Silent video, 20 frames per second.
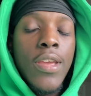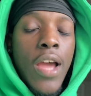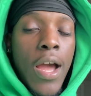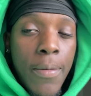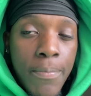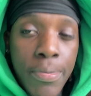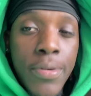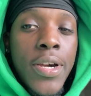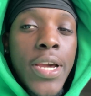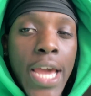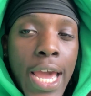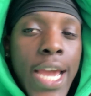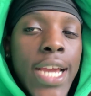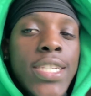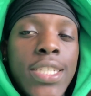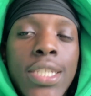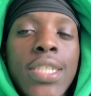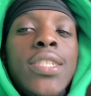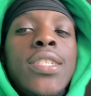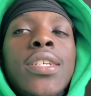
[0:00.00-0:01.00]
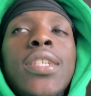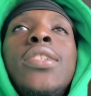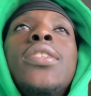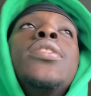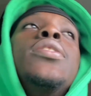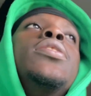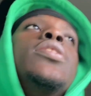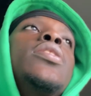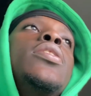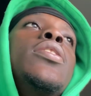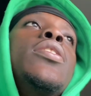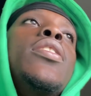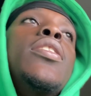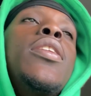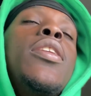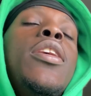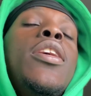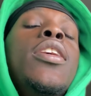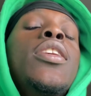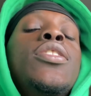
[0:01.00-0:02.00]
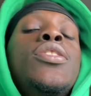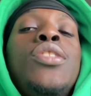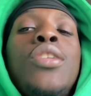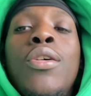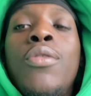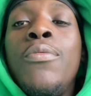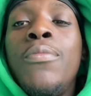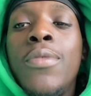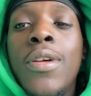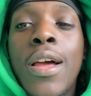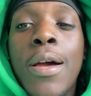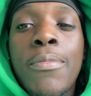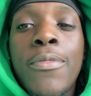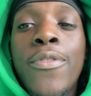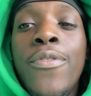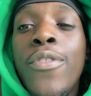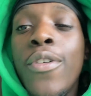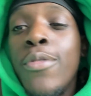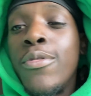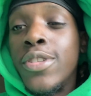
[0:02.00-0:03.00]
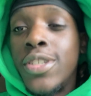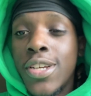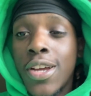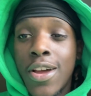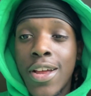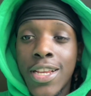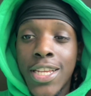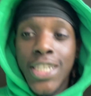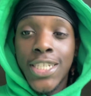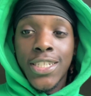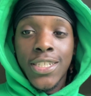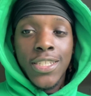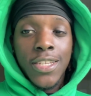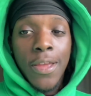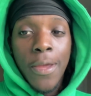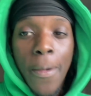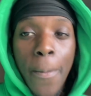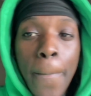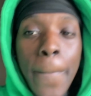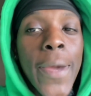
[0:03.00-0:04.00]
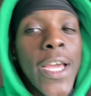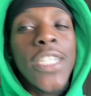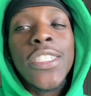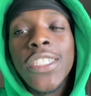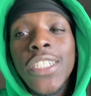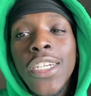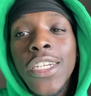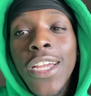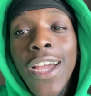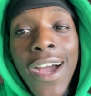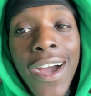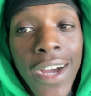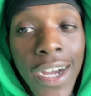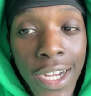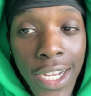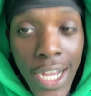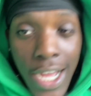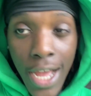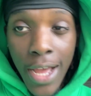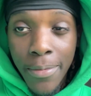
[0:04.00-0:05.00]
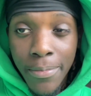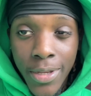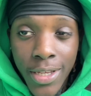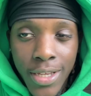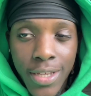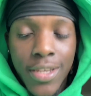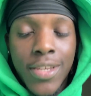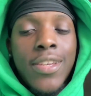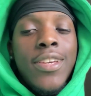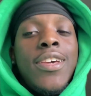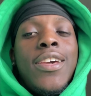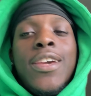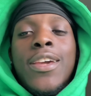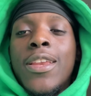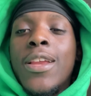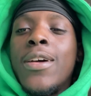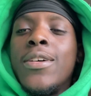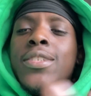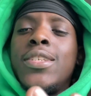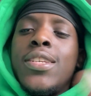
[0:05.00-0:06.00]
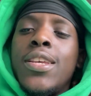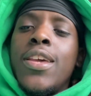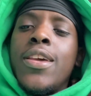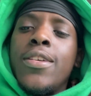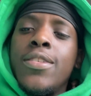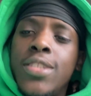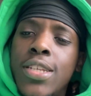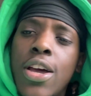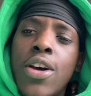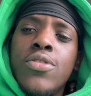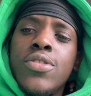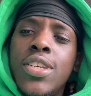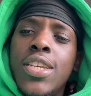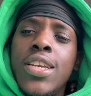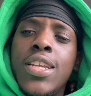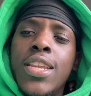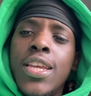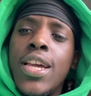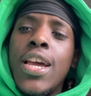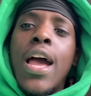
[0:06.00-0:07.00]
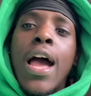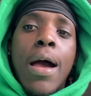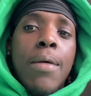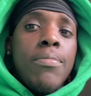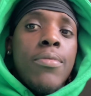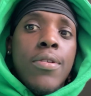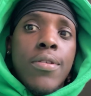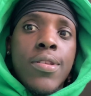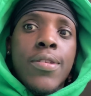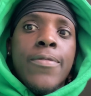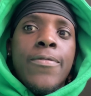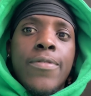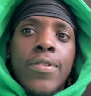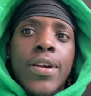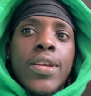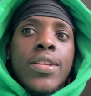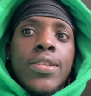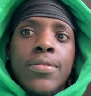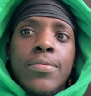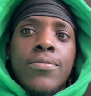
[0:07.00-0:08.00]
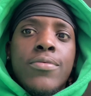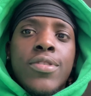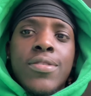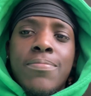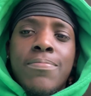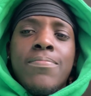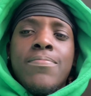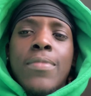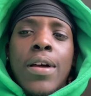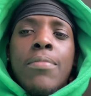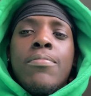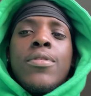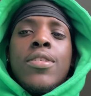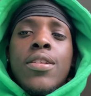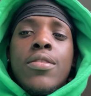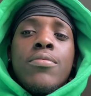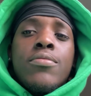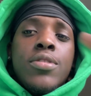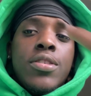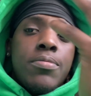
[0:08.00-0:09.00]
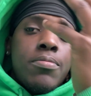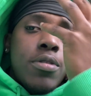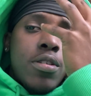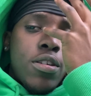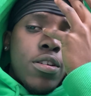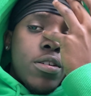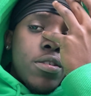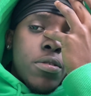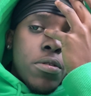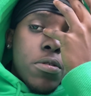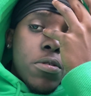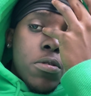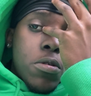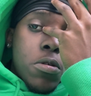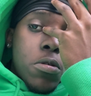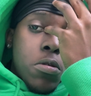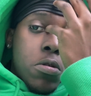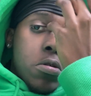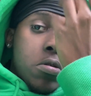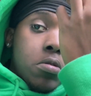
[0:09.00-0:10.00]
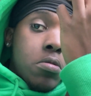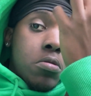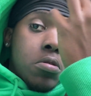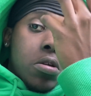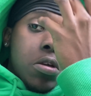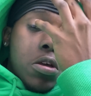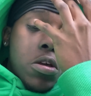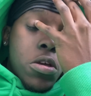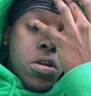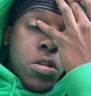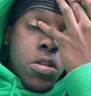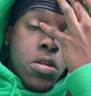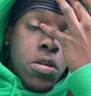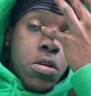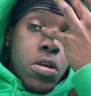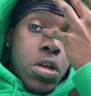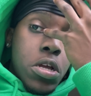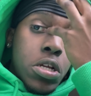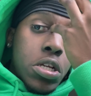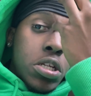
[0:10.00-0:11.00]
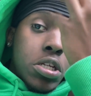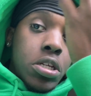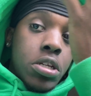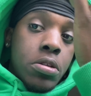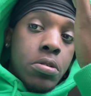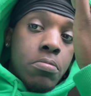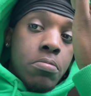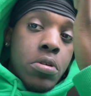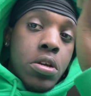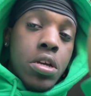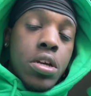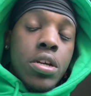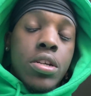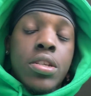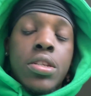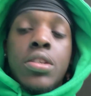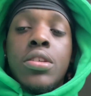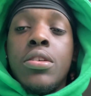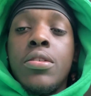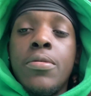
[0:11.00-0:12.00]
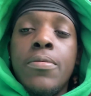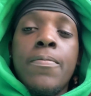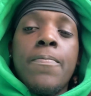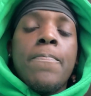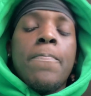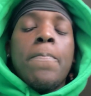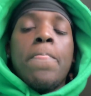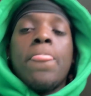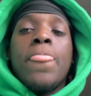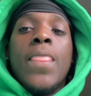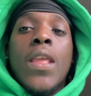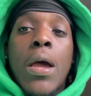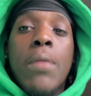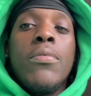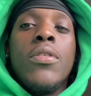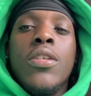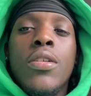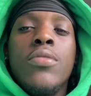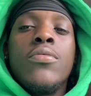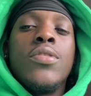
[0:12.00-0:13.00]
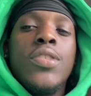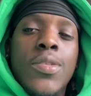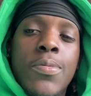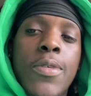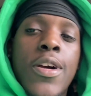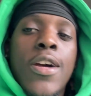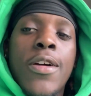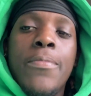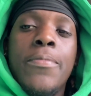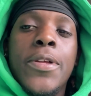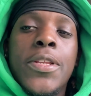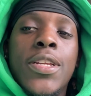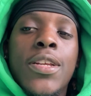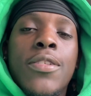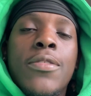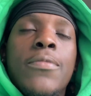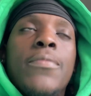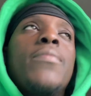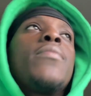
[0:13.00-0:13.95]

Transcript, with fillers: I'm putting access to this shit. So I'ma fuck with y'all niggas. Make sure y'all comment, you know what I'm saying? Talk to your nigga. I'm gonna fucking, I'm gonna respond. Uh, uh, uh, I'm gonna respond, my nigga.